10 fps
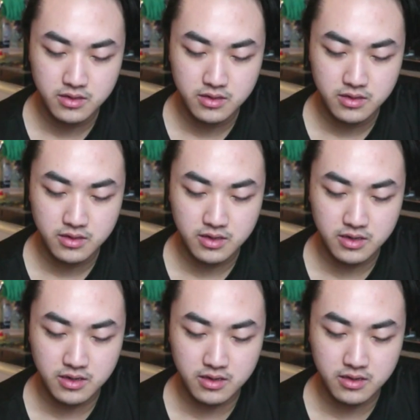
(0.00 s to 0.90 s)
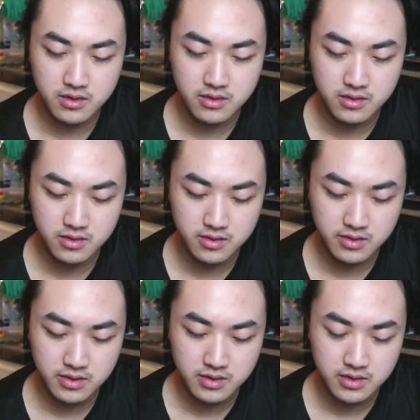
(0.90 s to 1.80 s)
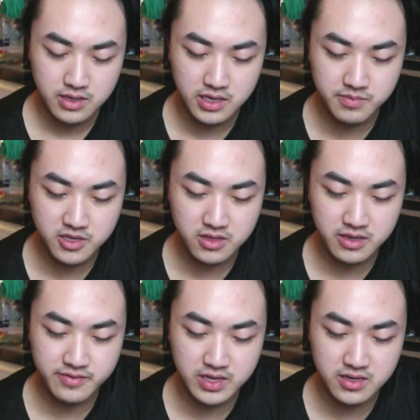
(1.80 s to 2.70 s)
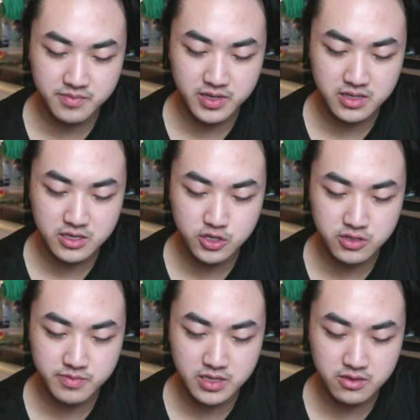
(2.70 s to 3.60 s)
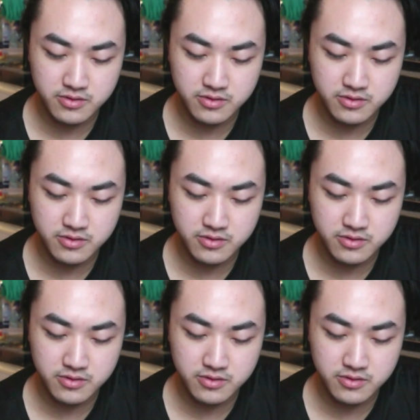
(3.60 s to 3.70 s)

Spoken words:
Okay. Him not having any building should be good for